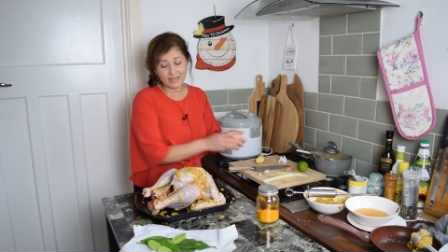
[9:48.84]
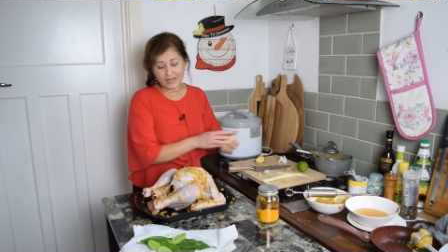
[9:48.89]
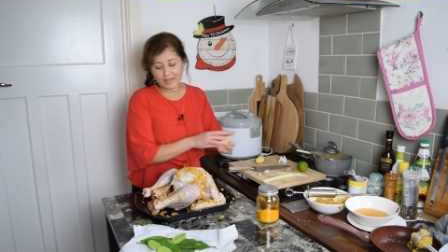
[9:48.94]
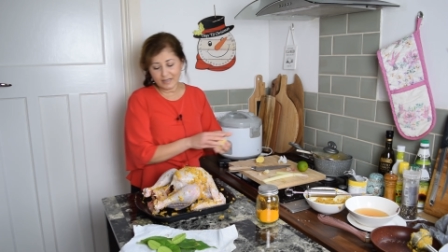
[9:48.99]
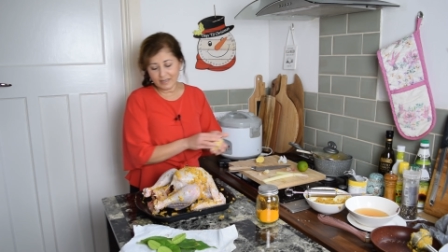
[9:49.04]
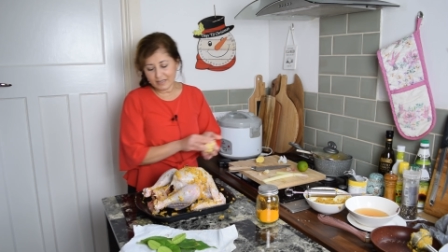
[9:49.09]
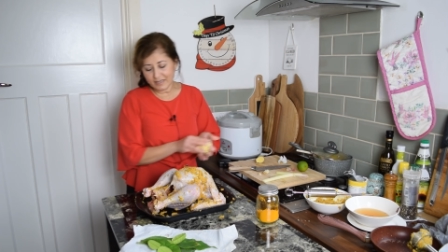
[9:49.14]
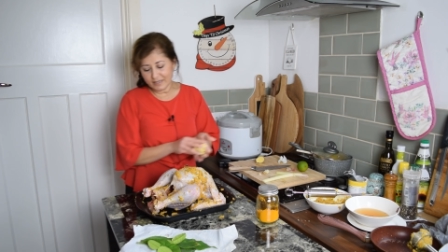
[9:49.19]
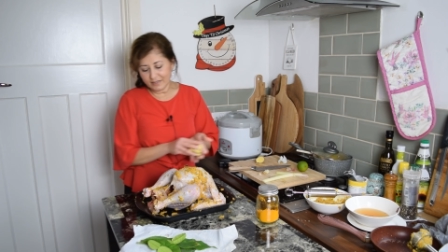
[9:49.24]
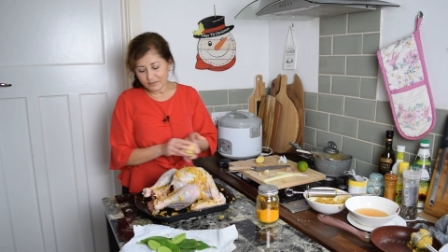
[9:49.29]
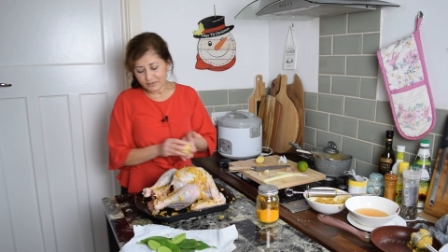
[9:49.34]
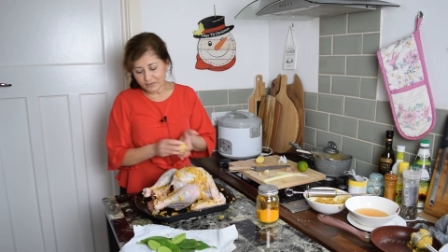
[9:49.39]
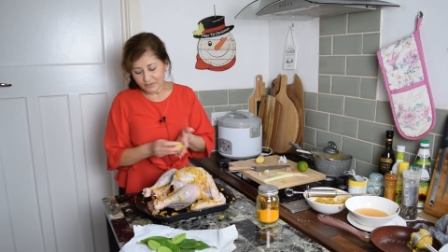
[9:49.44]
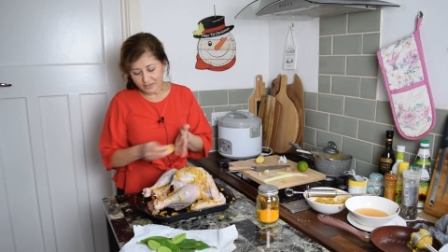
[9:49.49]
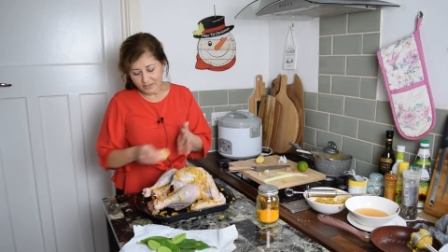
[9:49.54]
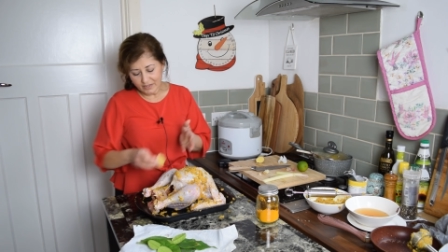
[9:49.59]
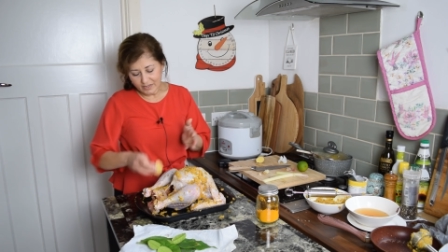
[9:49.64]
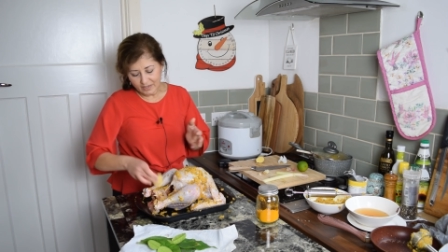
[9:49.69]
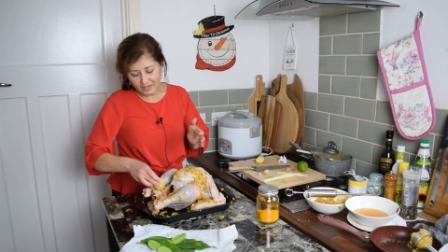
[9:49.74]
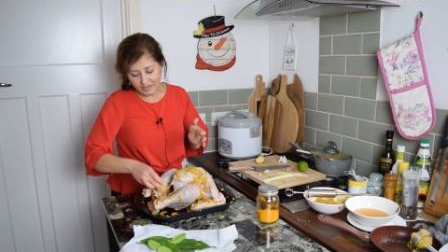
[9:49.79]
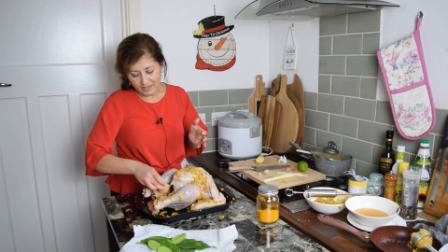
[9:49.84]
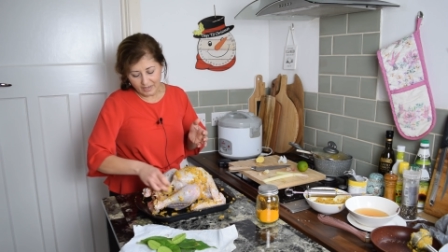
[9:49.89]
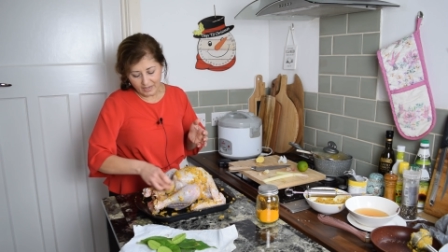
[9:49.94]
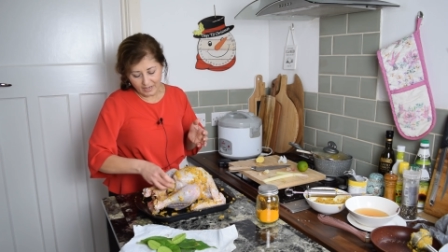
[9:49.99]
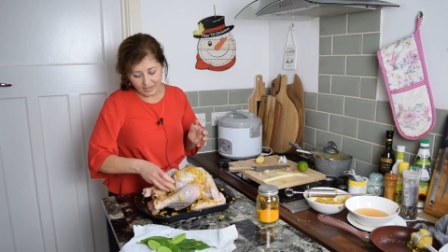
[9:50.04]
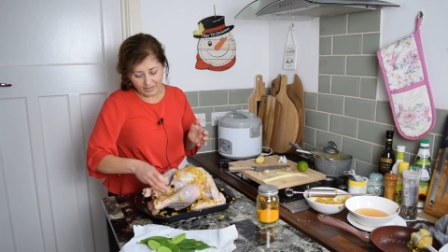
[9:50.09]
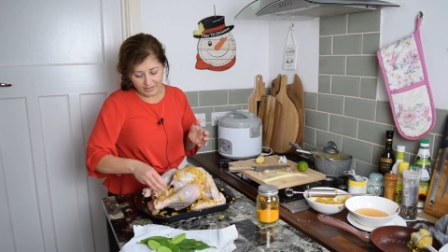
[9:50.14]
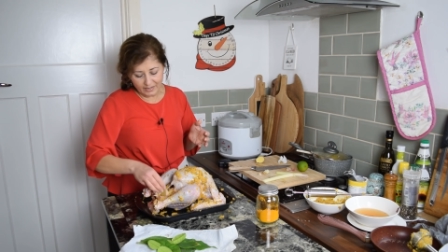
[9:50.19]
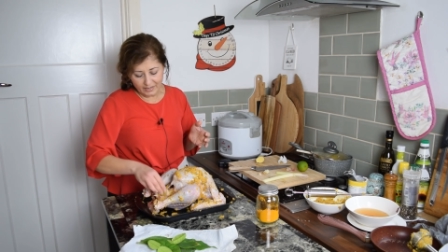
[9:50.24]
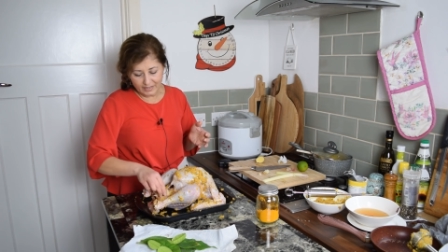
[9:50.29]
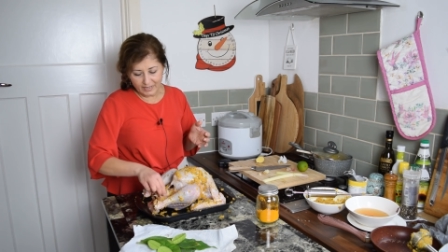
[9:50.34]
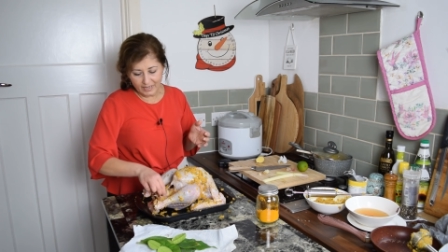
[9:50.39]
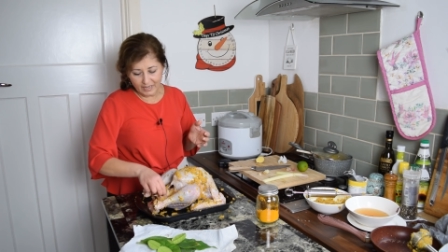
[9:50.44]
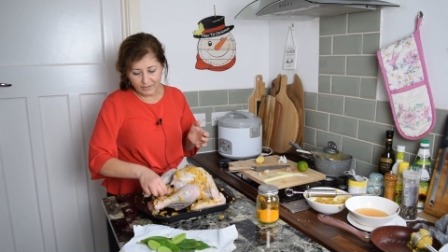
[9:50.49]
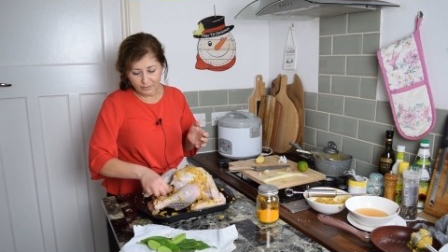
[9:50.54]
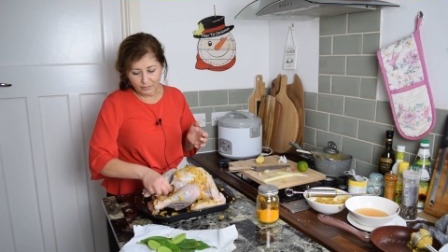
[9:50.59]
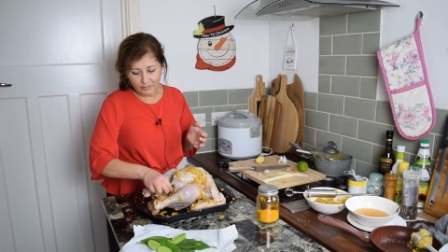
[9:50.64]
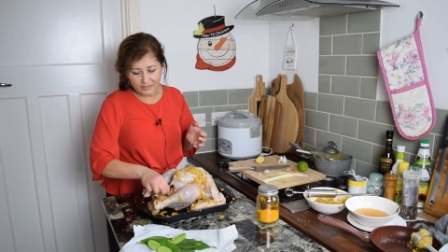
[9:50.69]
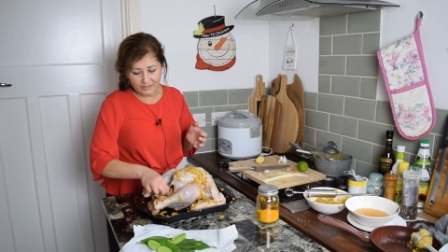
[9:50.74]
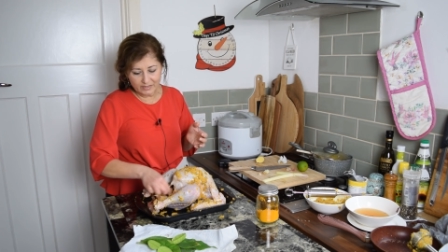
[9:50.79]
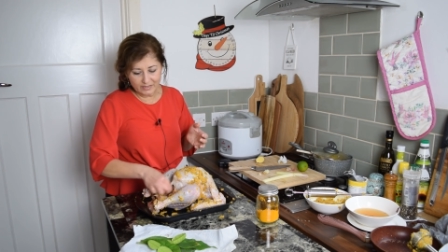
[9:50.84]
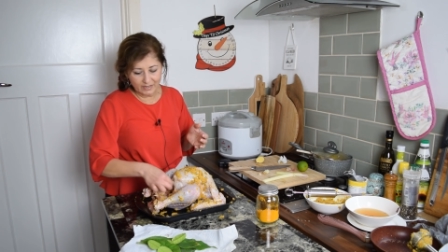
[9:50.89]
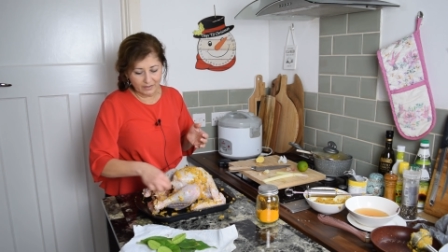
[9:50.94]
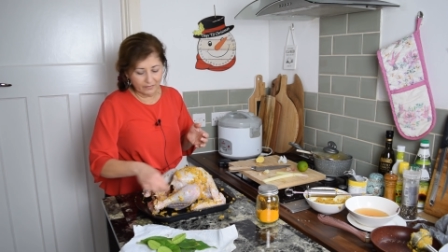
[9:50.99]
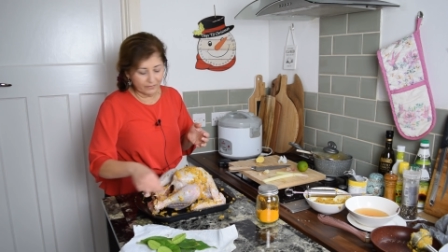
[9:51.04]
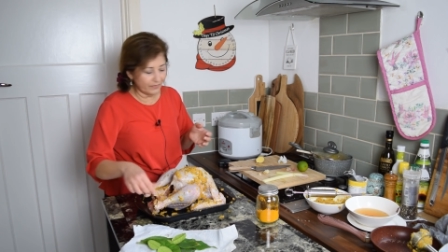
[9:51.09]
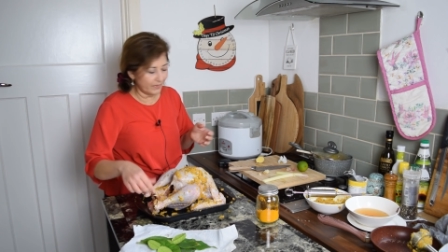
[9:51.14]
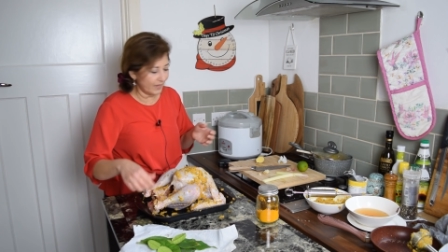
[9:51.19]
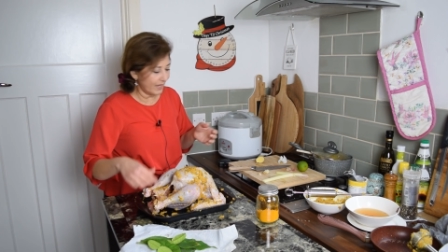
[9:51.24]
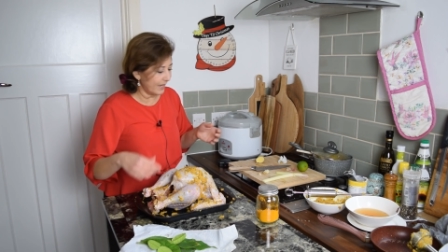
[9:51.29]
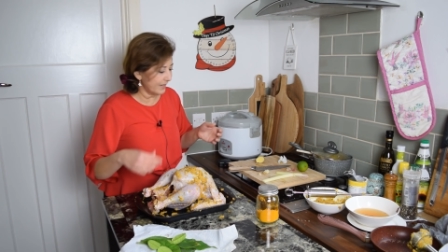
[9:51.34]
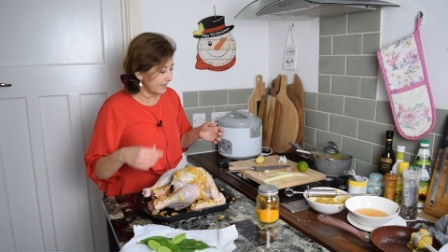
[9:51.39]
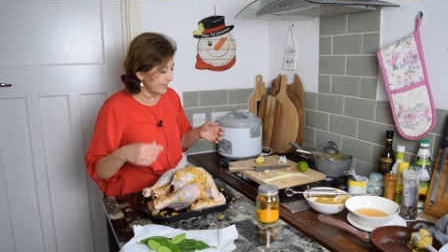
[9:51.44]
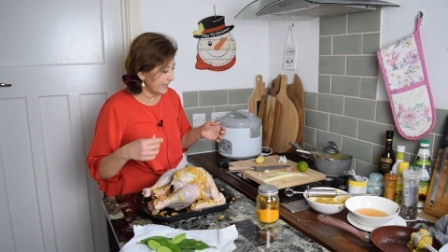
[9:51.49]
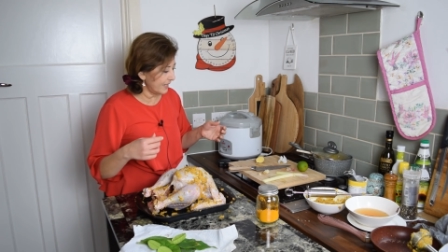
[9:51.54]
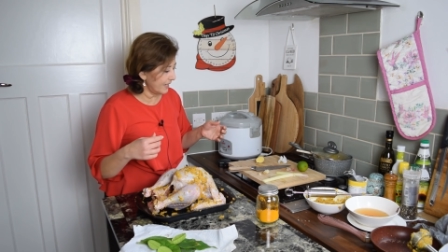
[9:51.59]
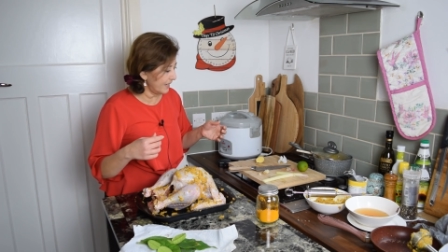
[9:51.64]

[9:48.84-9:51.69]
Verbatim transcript: at least. And again, we stuff that.